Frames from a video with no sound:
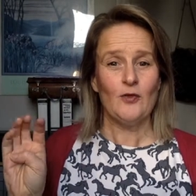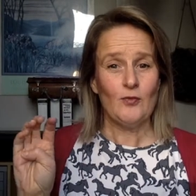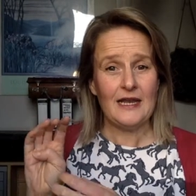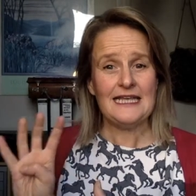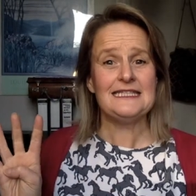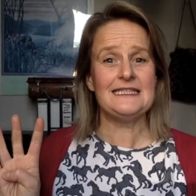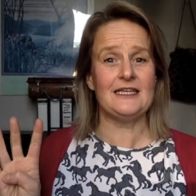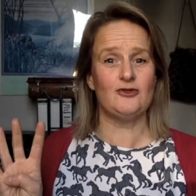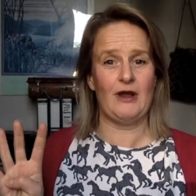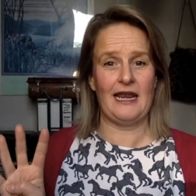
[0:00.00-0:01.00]
release the
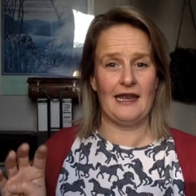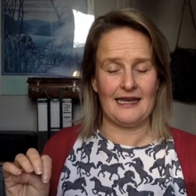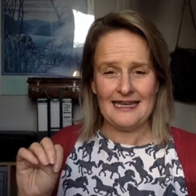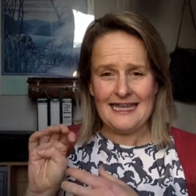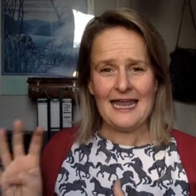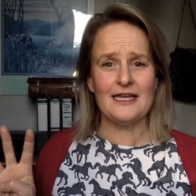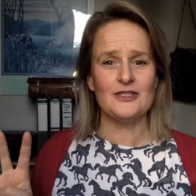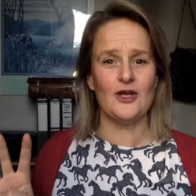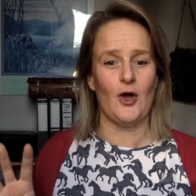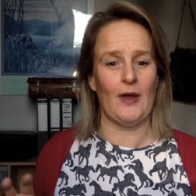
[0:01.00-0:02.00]
adrenaline, get
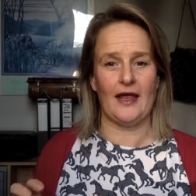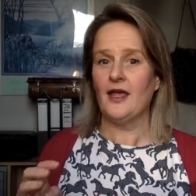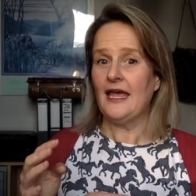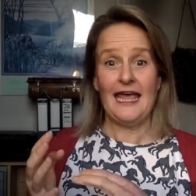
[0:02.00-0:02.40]
us going